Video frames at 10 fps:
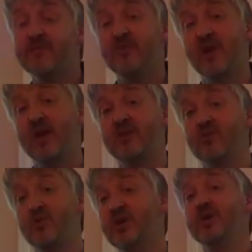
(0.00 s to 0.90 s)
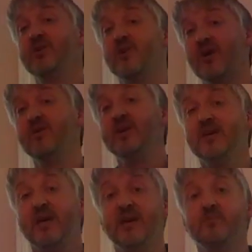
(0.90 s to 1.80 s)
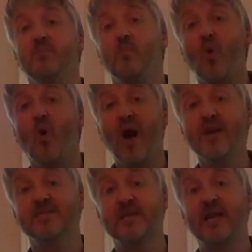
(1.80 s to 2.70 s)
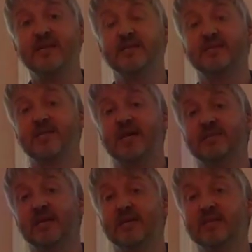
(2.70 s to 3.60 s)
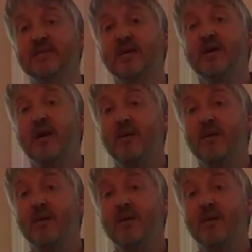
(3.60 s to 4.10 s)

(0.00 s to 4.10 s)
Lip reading: if you like, or in more isolated settings,